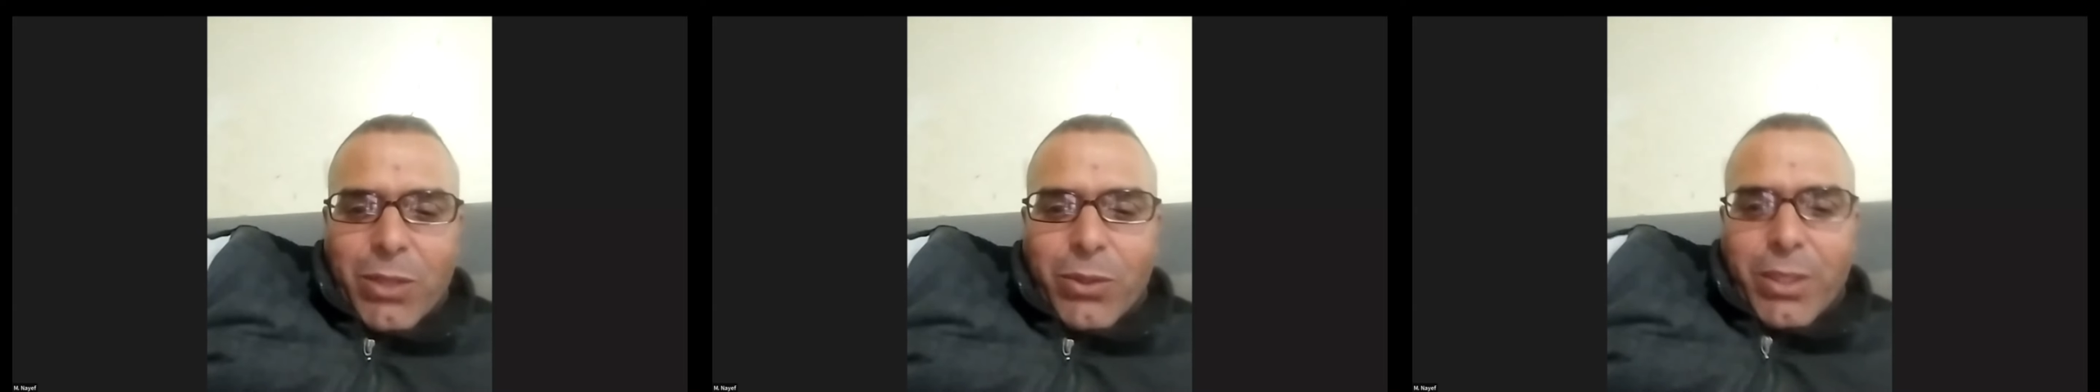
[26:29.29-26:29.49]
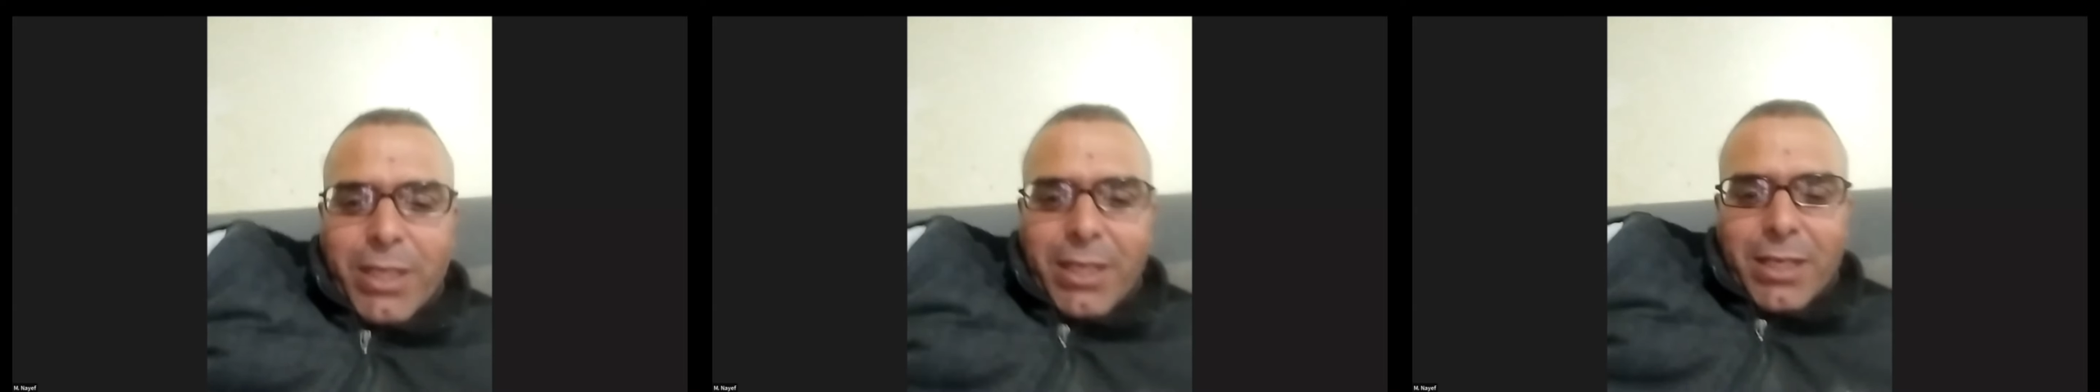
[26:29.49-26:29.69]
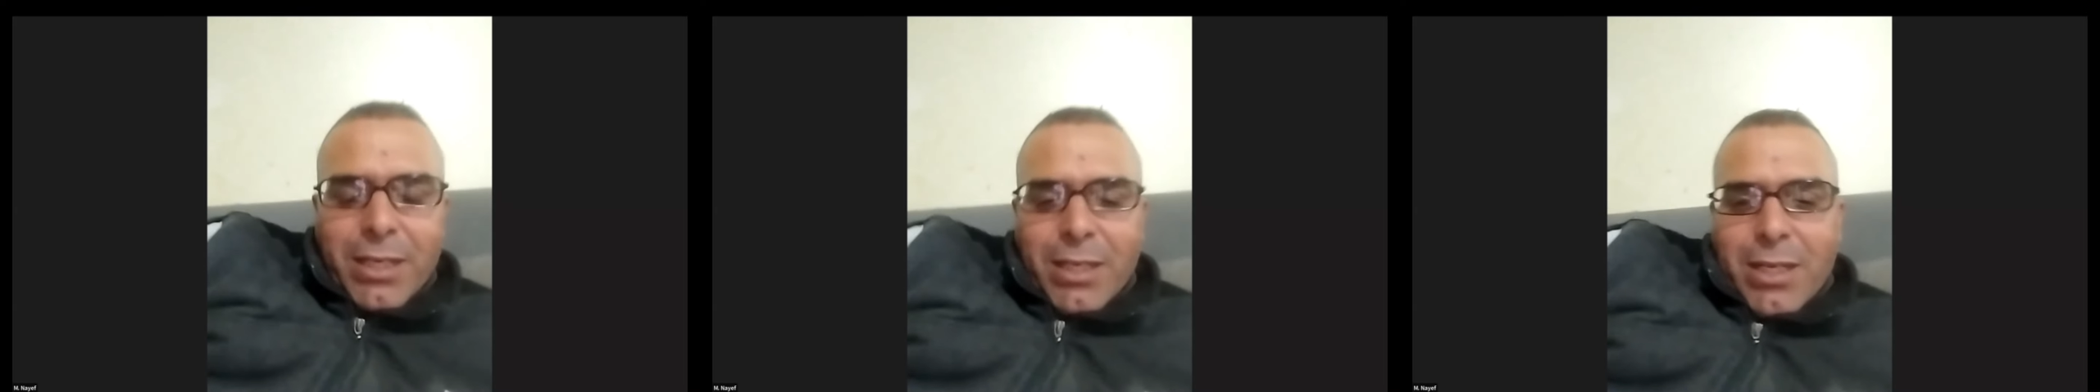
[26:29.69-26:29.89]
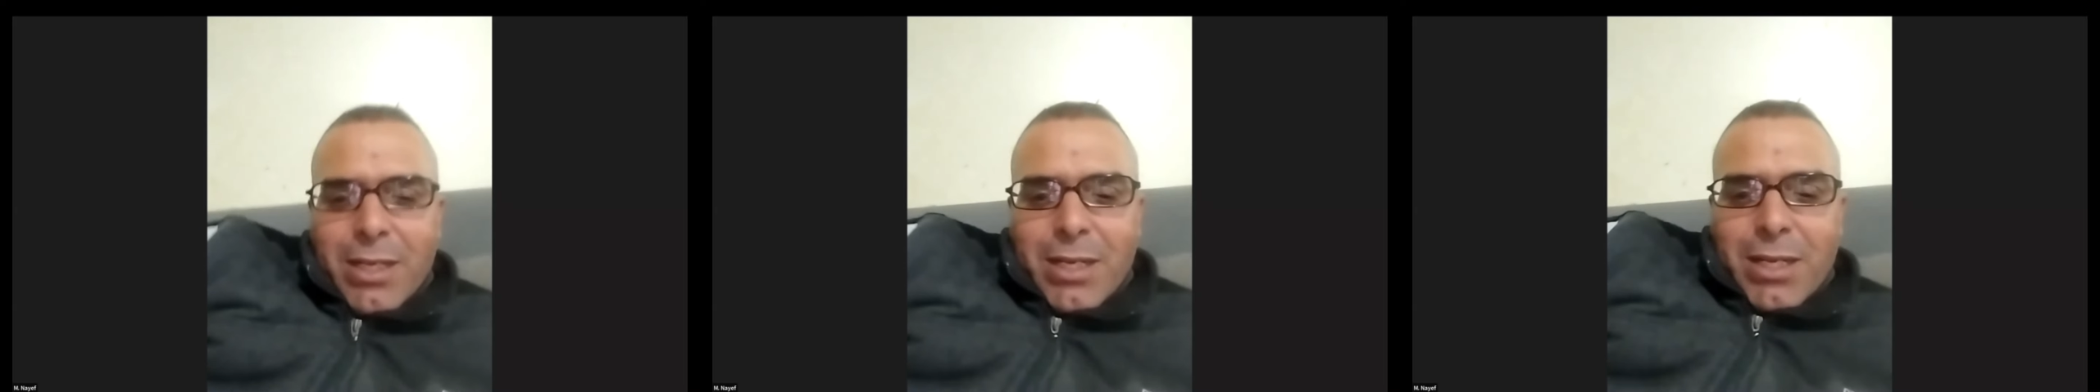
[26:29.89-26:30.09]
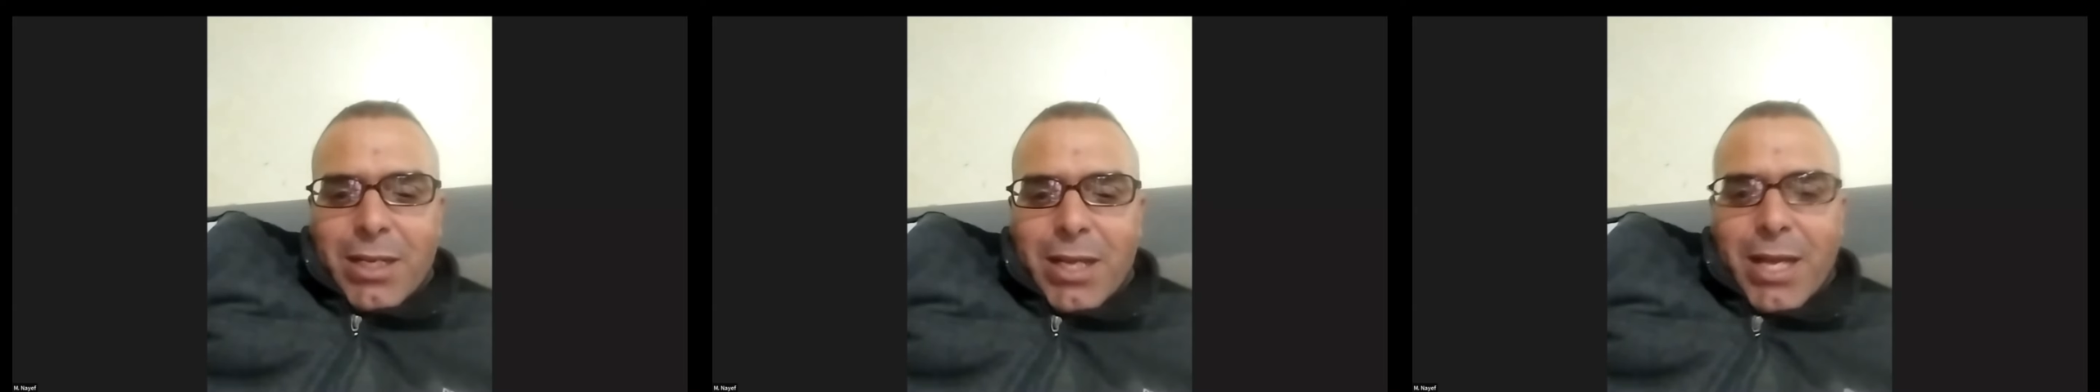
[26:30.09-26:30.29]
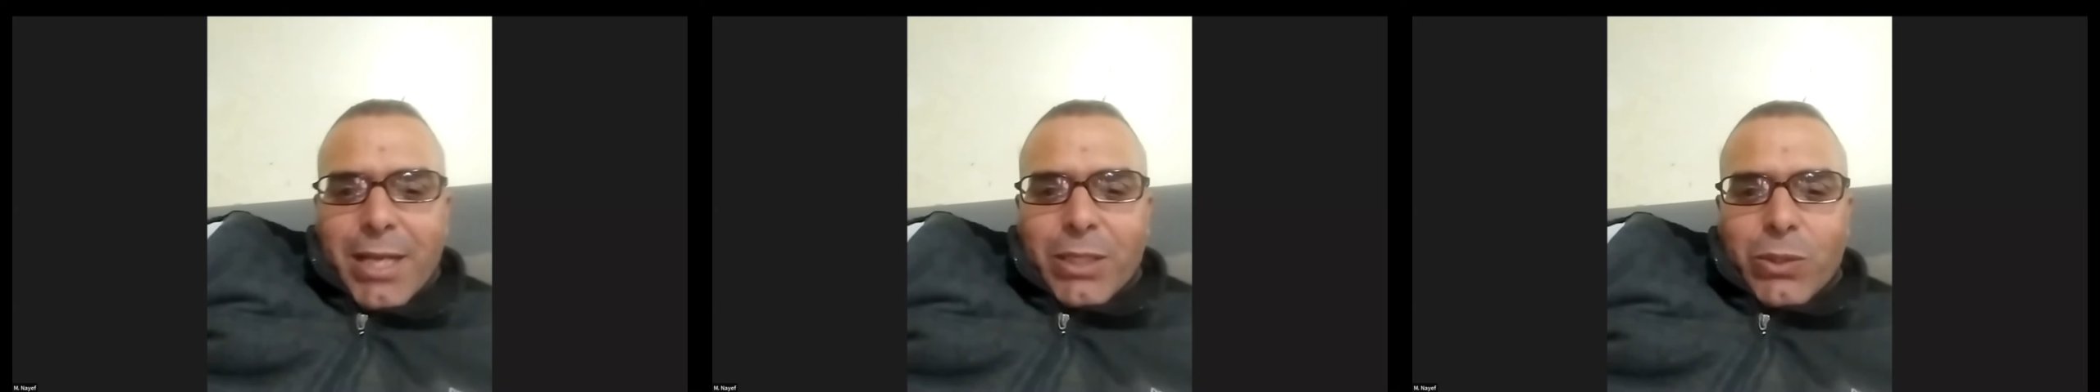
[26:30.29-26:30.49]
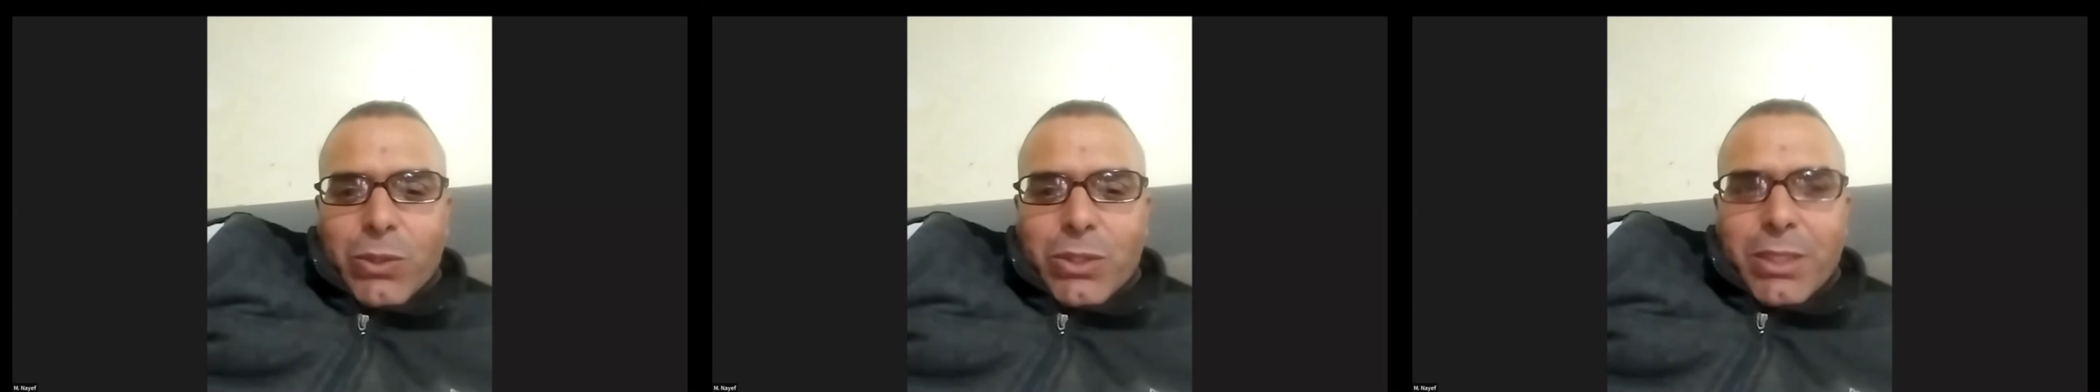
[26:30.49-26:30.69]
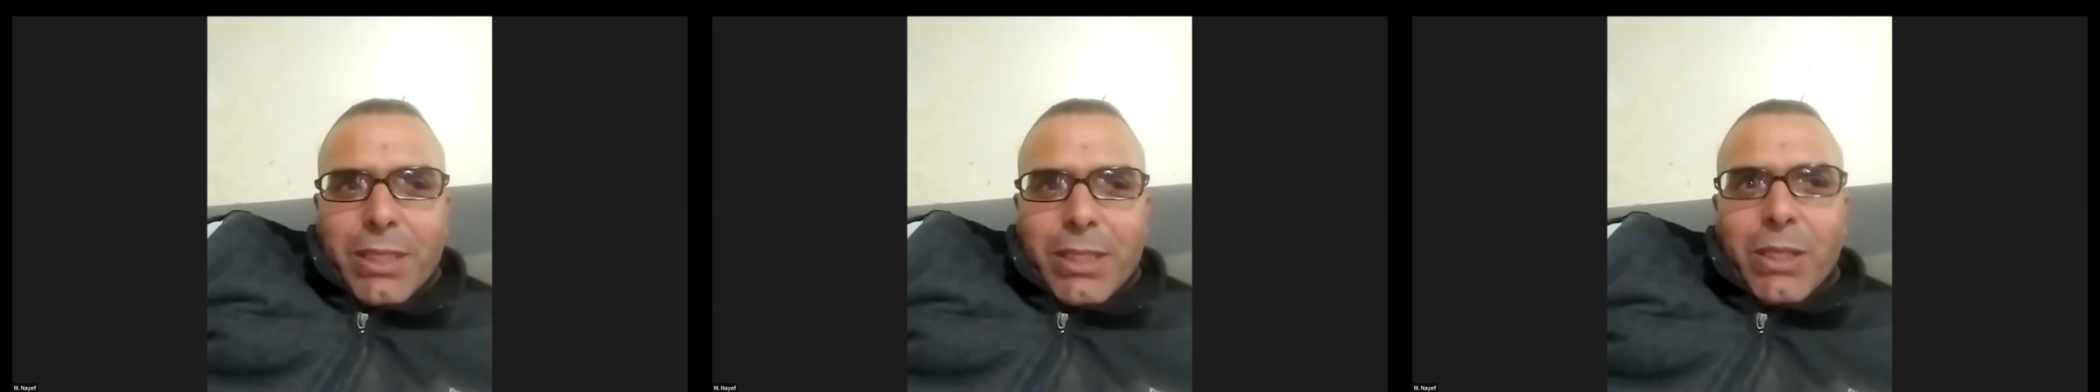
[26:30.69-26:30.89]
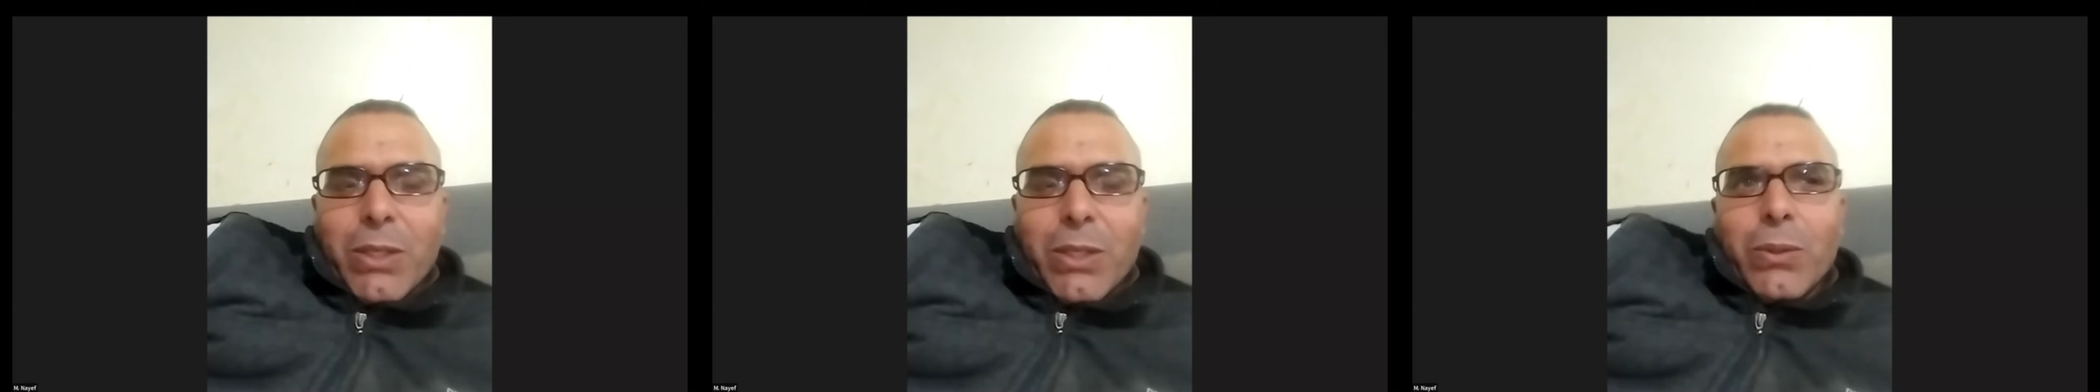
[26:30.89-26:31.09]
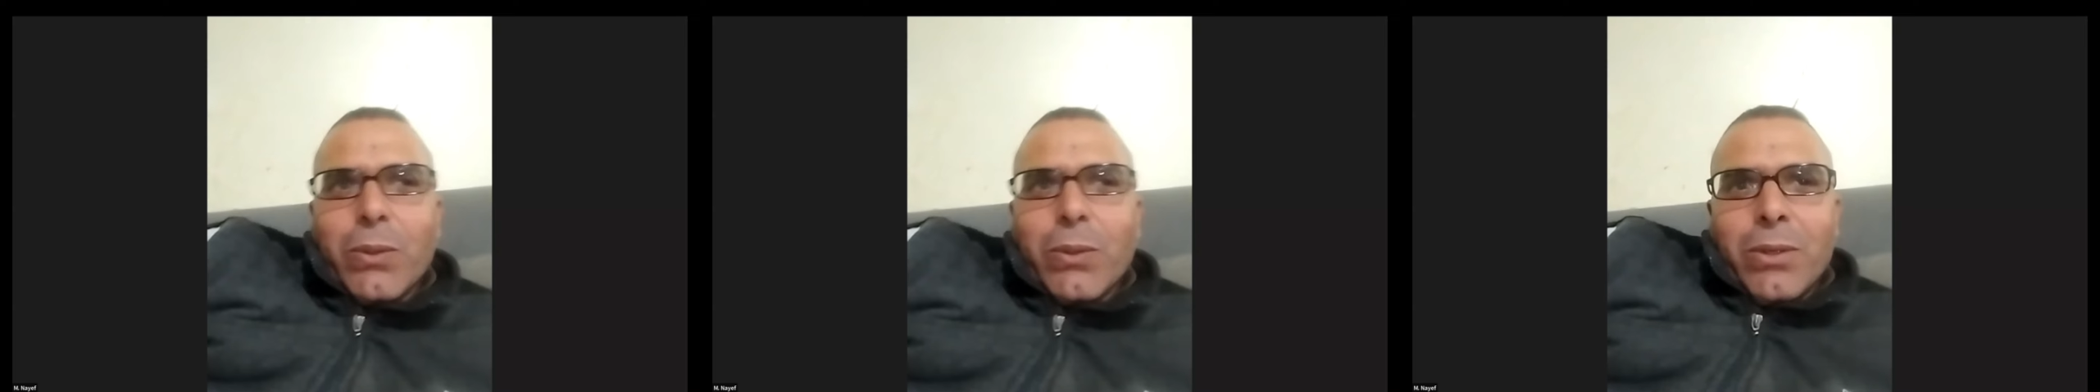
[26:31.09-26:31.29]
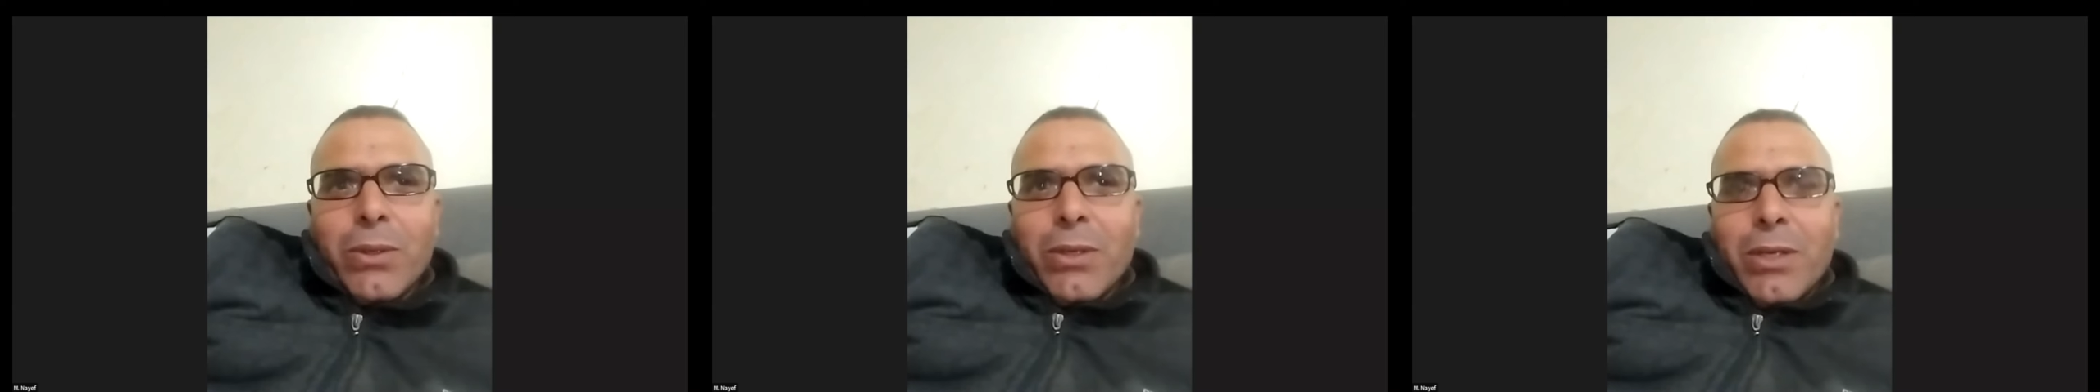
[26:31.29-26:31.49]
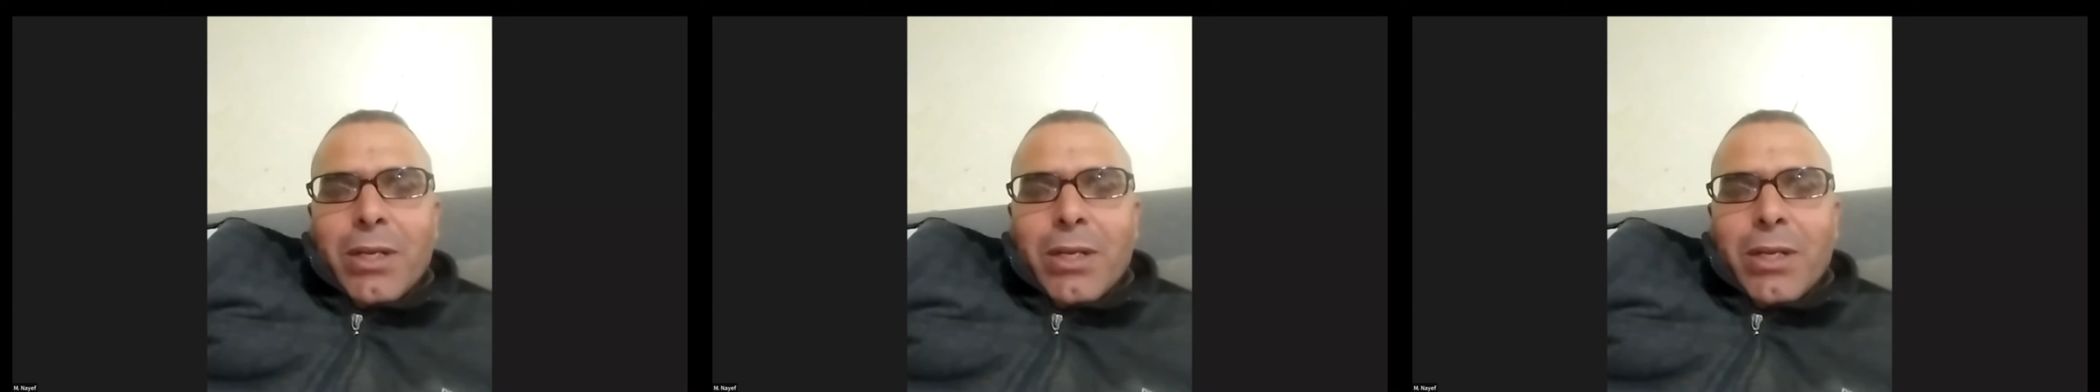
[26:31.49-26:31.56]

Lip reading: lawyer and to study law